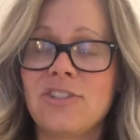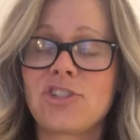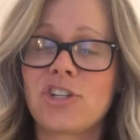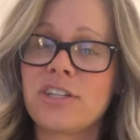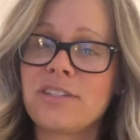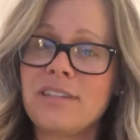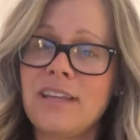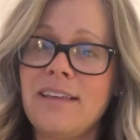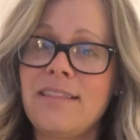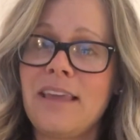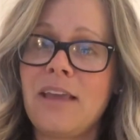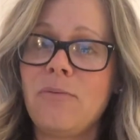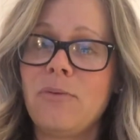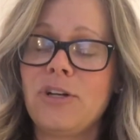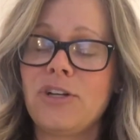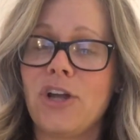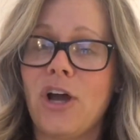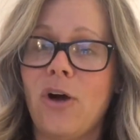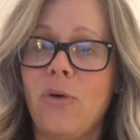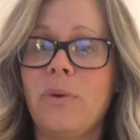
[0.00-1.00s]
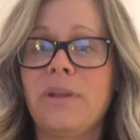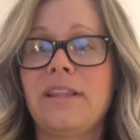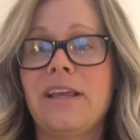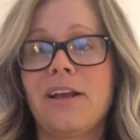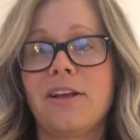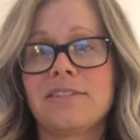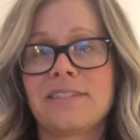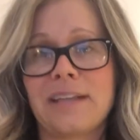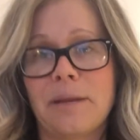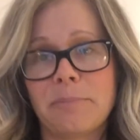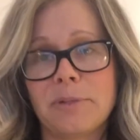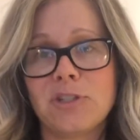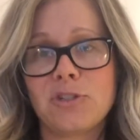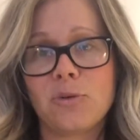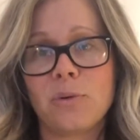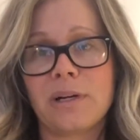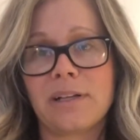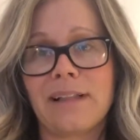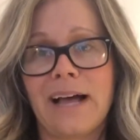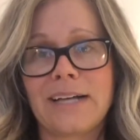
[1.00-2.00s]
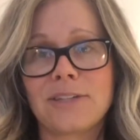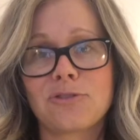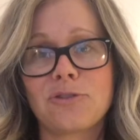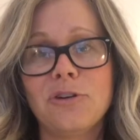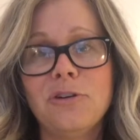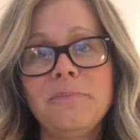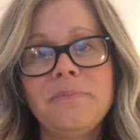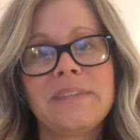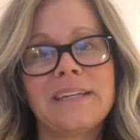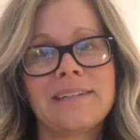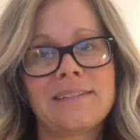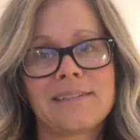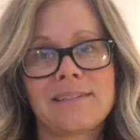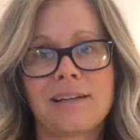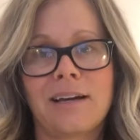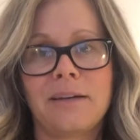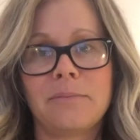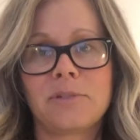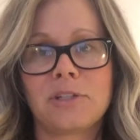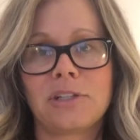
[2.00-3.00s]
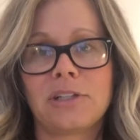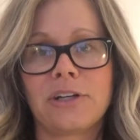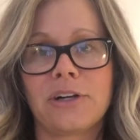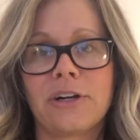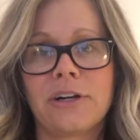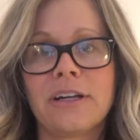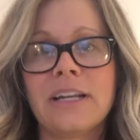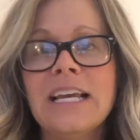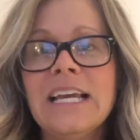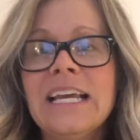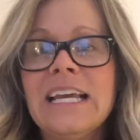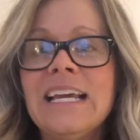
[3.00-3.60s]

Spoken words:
just like they would know when they step into a classroom that it's time to learn.